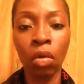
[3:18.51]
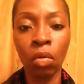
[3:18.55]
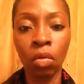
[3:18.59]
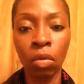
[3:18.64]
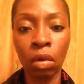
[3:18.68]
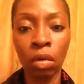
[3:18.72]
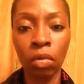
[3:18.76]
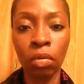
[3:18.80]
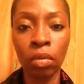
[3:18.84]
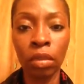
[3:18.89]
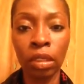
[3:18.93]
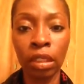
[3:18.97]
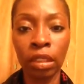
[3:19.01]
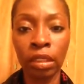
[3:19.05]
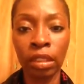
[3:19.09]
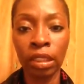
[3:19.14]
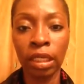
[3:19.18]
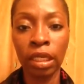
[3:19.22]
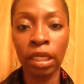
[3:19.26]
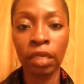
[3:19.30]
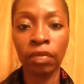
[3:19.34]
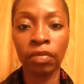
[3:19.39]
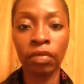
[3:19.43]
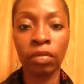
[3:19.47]
what would it
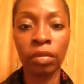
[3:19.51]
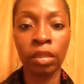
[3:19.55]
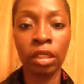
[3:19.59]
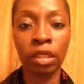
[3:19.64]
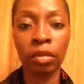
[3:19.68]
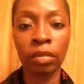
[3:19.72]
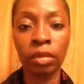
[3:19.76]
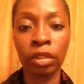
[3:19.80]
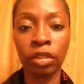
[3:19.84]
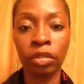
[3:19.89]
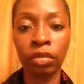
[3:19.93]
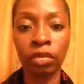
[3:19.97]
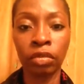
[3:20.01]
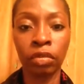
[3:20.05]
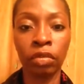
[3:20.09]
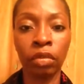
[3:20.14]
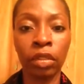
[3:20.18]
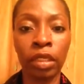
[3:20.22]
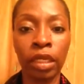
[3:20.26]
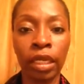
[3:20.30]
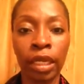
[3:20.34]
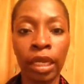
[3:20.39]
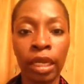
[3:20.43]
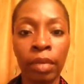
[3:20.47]
take for me to be
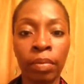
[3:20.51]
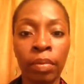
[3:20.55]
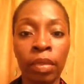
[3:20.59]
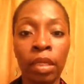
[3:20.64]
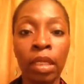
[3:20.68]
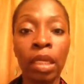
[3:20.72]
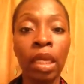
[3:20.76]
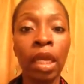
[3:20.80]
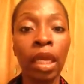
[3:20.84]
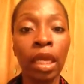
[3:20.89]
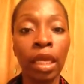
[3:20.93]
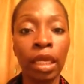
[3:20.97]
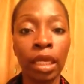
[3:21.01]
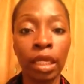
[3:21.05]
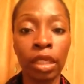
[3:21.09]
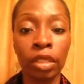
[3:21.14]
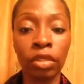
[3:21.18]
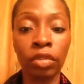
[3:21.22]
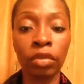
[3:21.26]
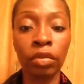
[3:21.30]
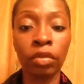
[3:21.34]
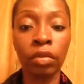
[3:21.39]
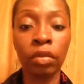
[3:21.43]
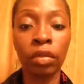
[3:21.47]
truly happy
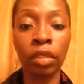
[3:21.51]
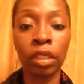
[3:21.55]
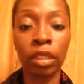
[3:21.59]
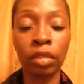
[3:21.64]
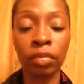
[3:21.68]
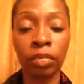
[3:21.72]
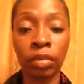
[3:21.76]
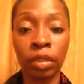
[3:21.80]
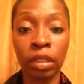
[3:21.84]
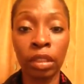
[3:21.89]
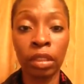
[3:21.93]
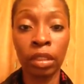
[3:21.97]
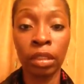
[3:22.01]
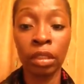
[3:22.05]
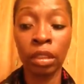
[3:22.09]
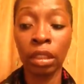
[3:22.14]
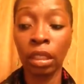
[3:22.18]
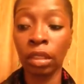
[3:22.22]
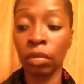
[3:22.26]
and truly at peace?